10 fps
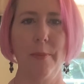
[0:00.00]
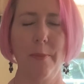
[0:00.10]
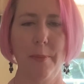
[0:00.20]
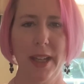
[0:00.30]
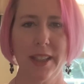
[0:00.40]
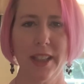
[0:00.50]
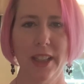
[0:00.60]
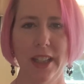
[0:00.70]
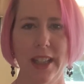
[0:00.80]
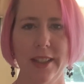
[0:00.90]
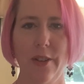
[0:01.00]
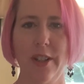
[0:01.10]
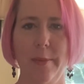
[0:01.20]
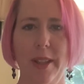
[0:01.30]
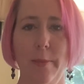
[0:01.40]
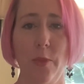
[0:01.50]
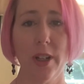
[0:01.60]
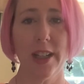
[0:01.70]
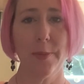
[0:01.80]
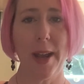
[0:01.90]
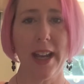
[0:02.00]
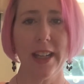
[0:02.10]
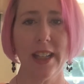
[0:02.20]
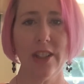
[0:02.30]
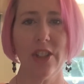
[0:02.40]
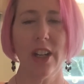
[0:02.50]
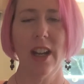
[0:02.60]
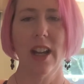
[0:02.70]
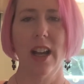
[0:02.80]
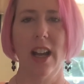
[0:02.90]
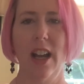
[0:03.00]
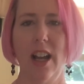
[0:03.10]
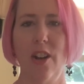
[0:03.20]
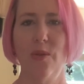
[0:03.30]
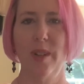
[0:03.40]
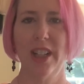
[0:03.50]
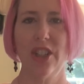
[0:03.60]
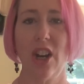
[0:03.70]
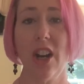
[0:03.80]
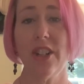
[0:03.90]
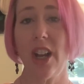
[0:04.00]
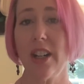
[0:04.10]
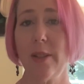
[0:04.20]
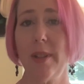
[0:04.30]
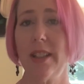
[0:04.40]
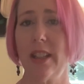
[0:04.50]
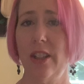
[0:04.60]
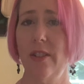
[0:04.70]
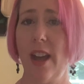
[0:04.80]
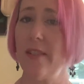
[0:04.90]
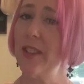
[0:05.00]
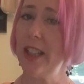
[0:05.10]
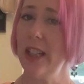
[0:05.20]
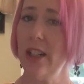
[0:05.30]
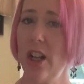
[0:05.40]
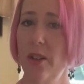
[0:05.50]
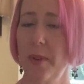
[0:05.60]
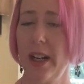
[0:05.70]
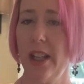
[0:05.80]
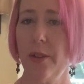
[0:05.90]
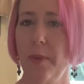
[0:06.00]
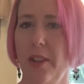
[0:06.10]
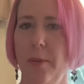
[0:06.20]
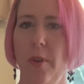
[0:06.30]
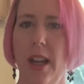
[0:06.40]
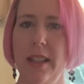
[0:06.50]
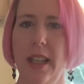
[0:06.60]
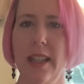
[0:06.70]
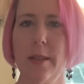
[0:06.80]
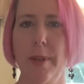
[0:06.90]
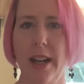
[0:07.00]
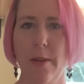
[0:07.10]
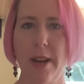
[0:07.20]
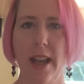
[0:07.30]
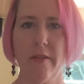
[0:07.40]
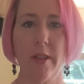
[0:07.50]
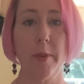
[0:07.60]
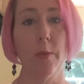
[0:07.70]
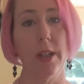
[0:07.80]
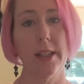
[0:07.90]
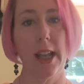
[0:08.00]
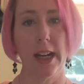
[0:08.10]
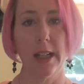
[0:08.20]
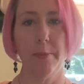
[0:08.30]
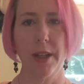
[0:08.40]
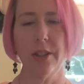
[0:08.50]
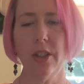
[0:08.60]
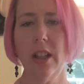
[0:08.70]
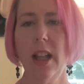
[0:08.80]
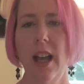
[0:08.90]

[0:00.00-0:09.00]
Basically, it's going to be the mortgage package, which are documents that you have seen already throughout the process, but now we have them in one tidy bundle,